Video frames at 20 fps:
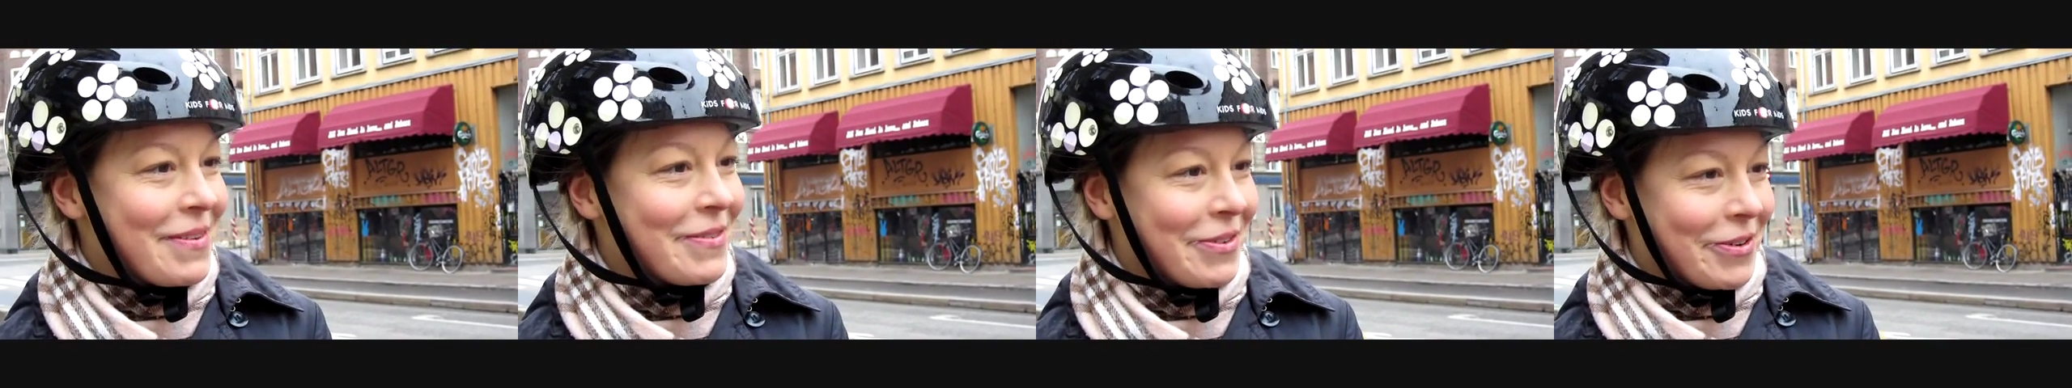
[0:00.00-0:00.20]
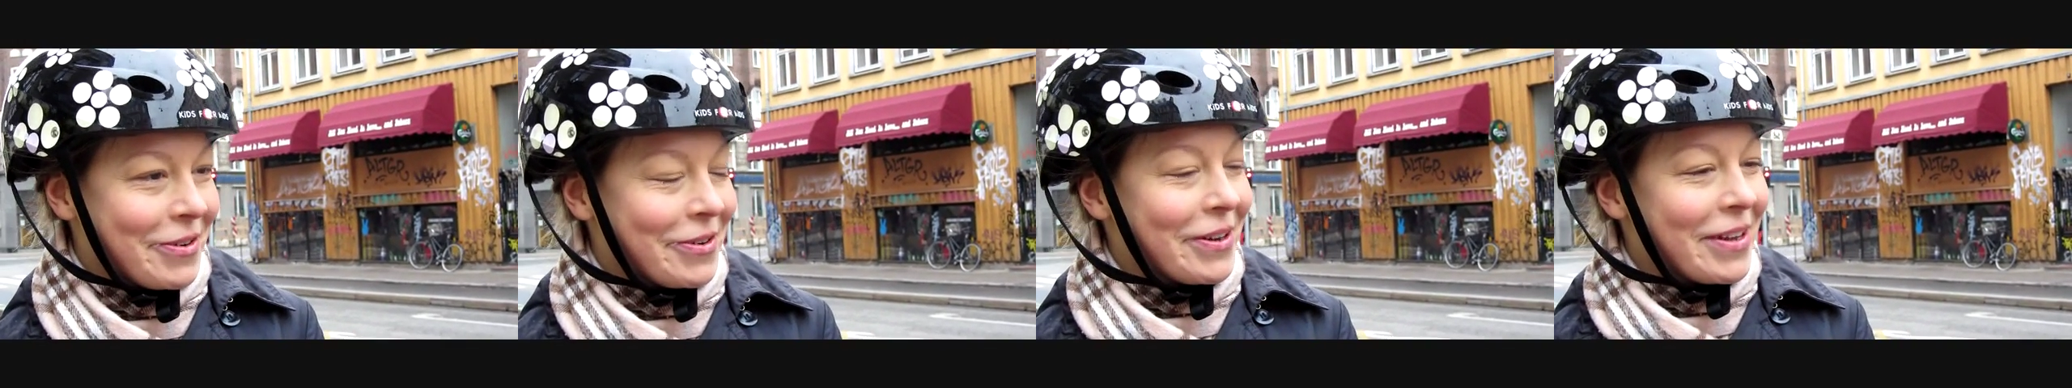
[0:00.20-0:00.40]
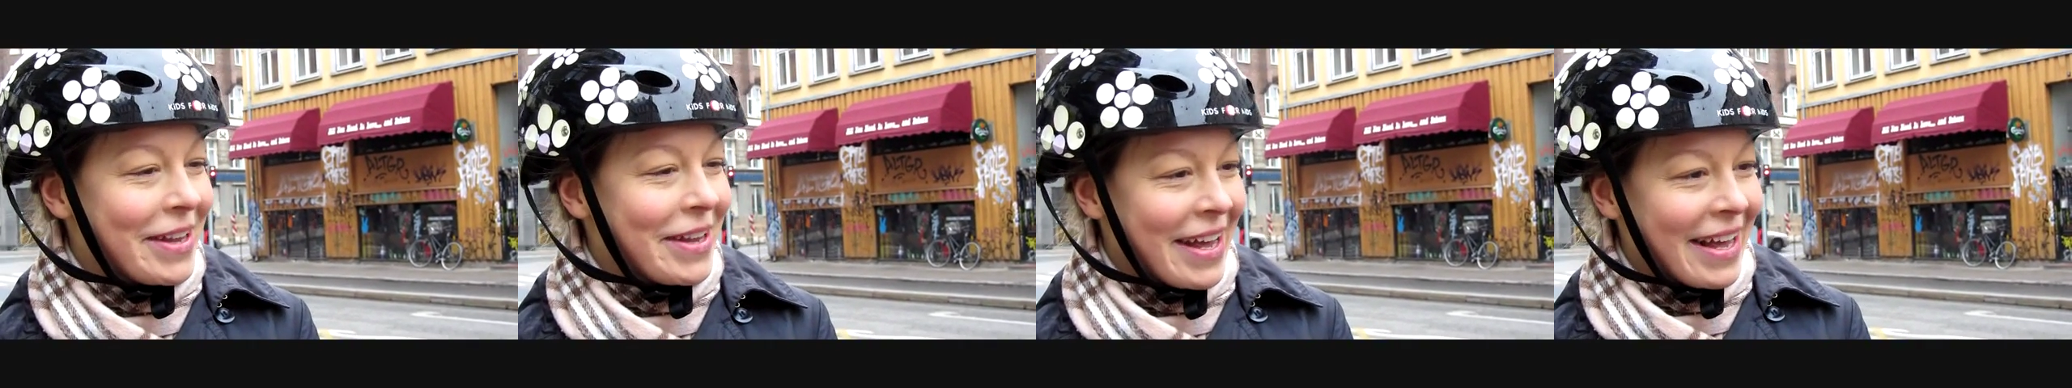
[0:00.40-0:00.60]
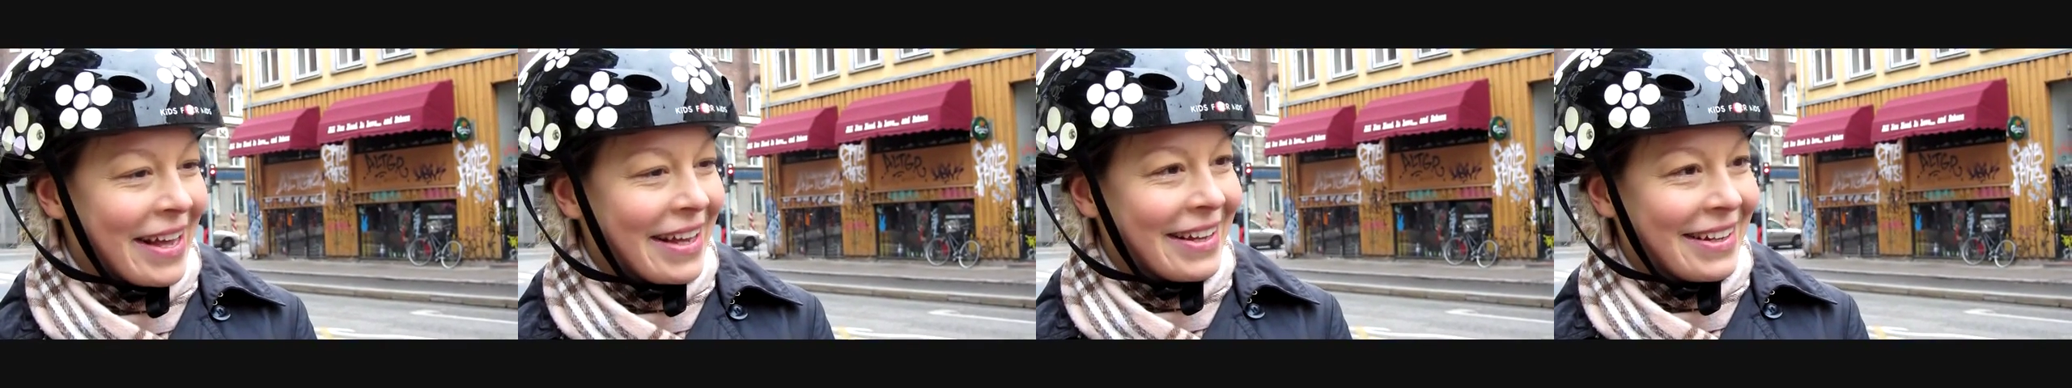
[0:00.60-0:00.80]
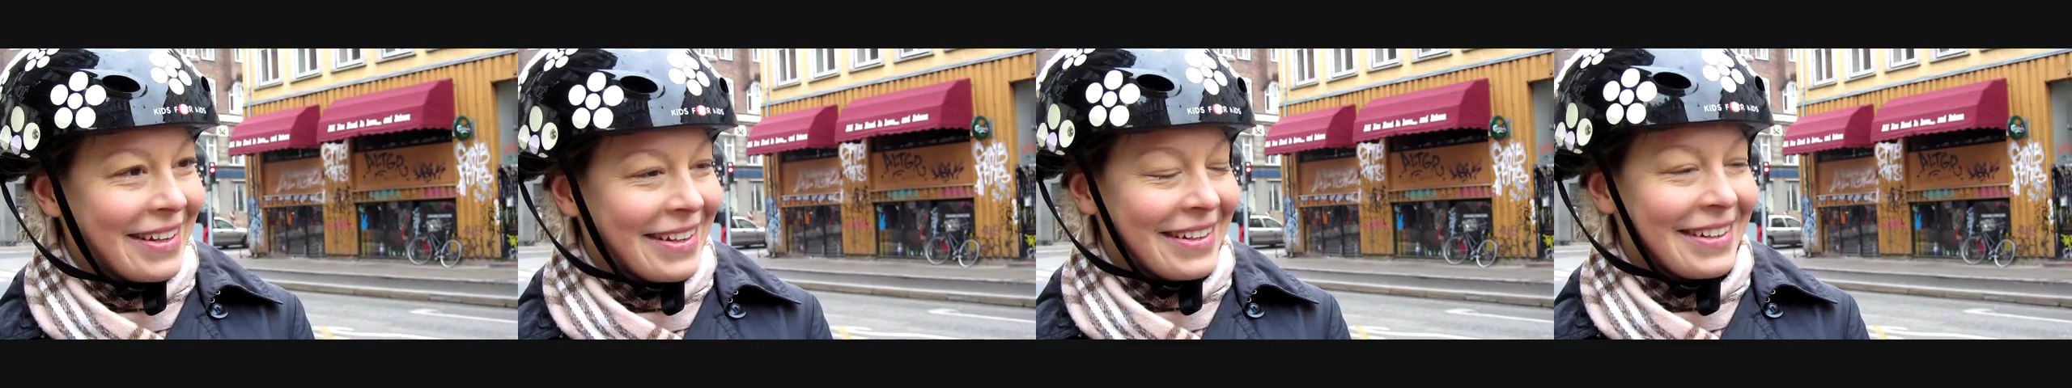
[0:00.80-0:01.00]
before, yeah.
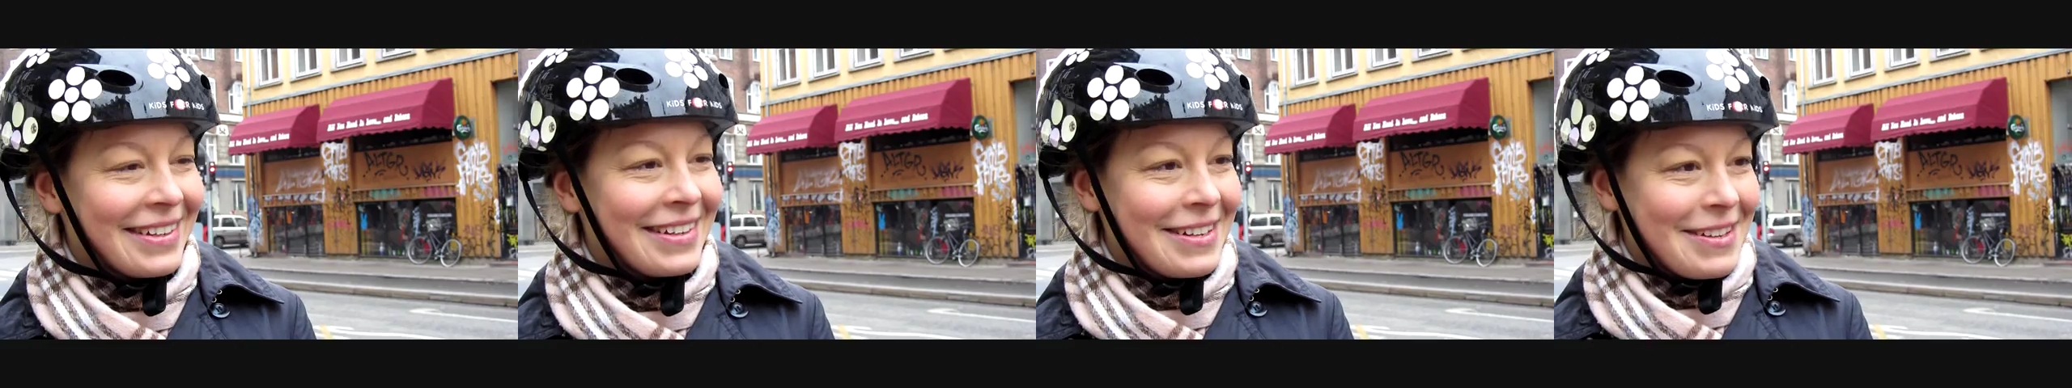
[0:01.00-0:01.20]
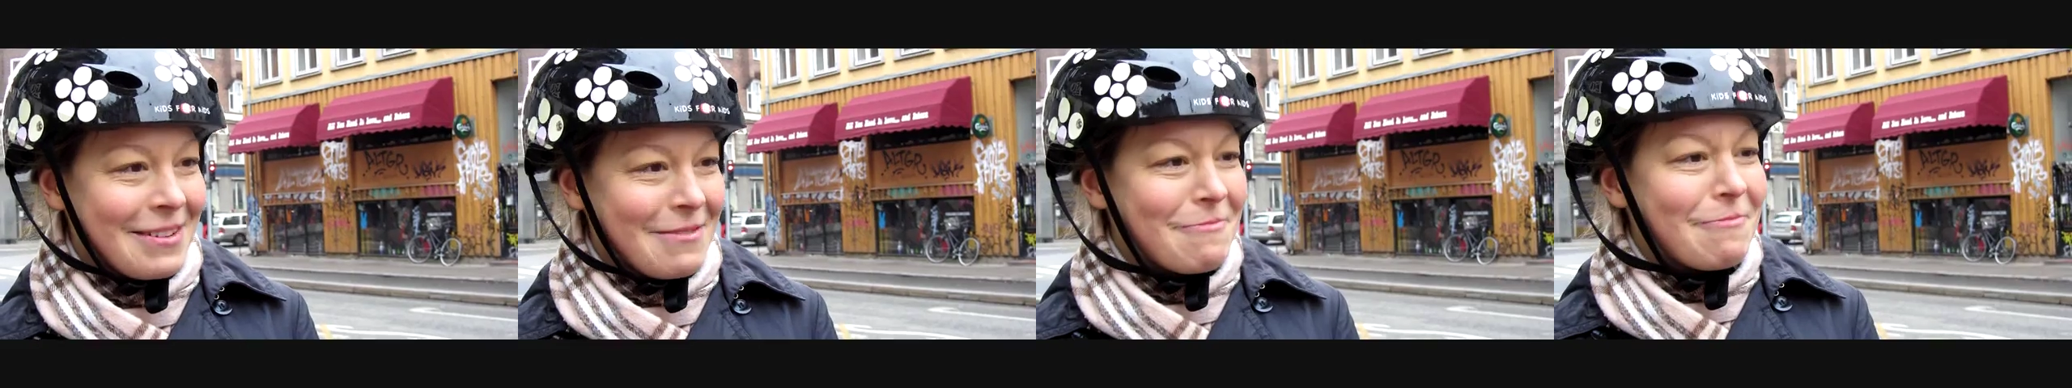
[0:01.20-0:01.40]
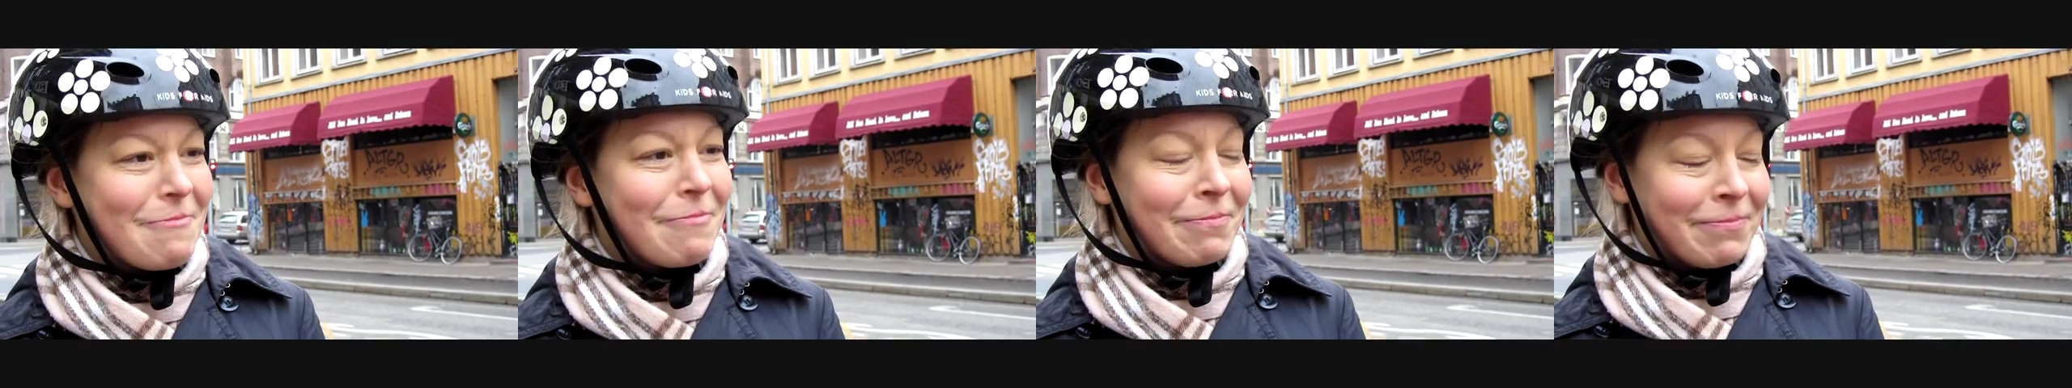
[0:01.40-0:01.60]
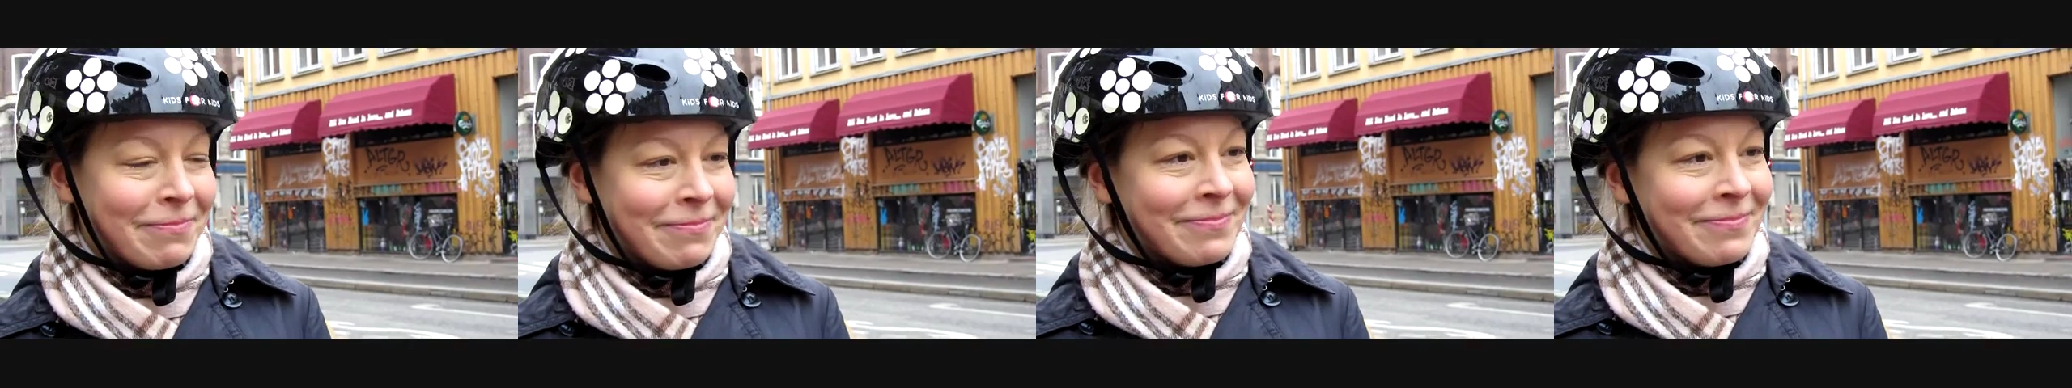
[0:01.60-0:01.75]
Okay.